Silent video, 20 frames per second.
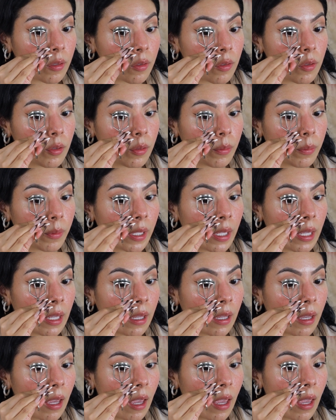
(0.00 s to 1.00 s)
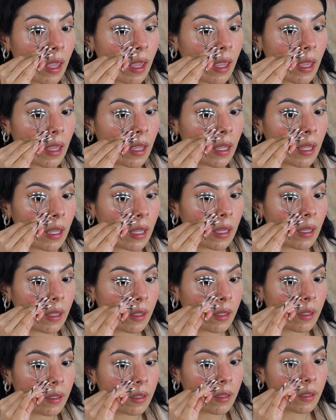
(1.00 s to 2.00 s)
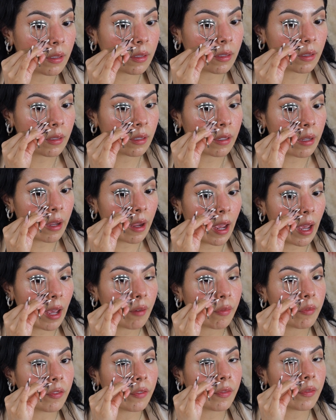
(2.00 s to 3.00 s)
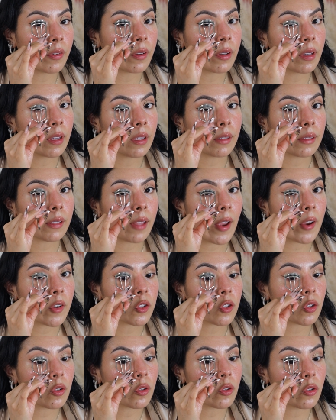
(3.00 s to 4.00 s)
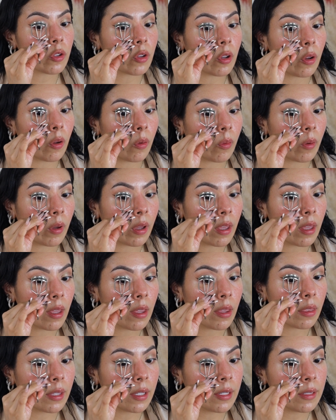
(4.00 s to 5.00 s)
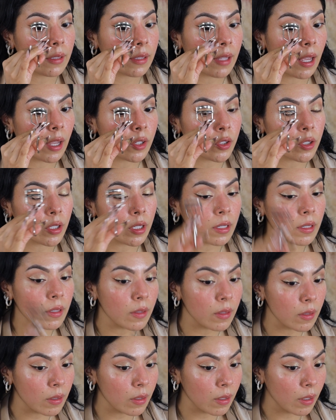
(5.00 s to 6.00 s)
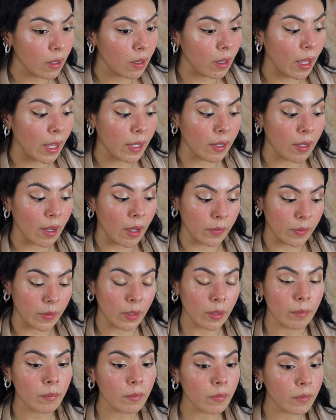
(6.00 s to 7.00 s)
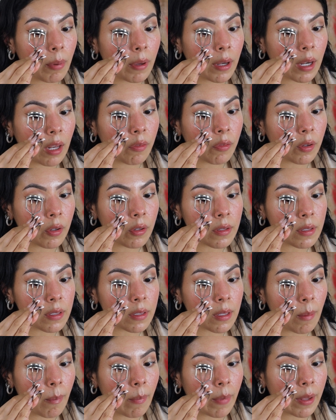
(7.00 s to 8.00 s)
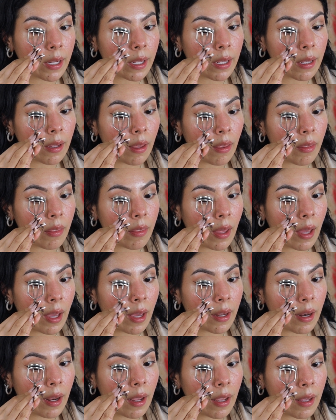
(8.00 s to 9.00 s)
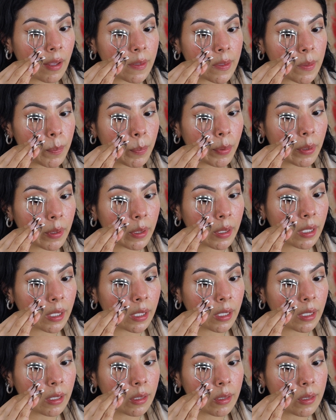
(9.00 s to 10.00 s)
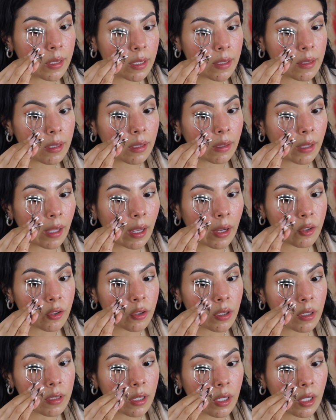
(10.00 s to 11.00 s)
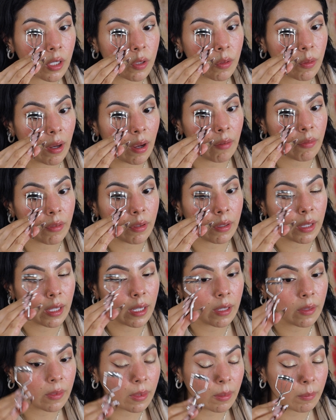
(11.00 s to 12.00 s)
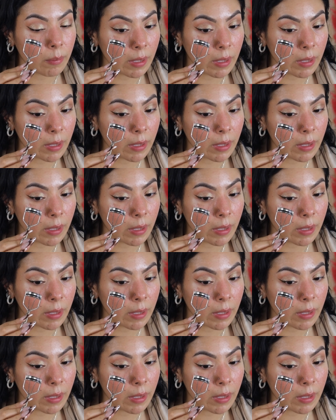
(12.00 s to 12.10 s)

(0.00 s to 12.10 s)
doing a half lash. So these lashes I cut them. But if you're somebody that has pretty decent lashes and you do have the length in the